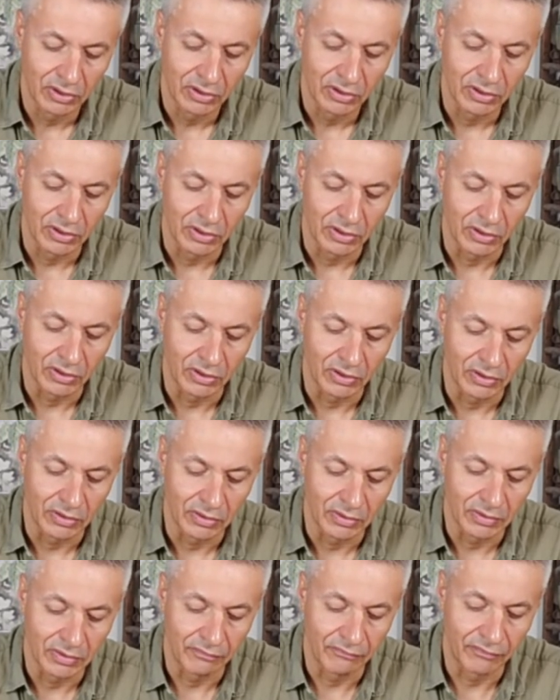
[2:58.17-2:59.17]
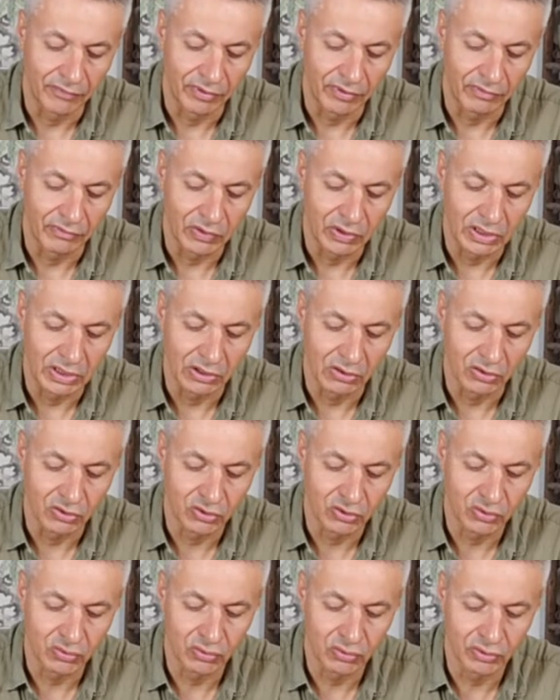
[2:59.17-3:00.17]
very
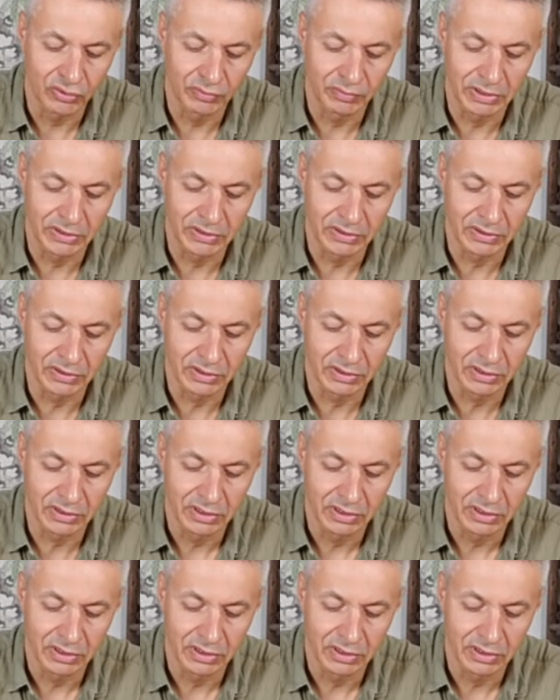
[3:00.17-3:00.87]
assured, but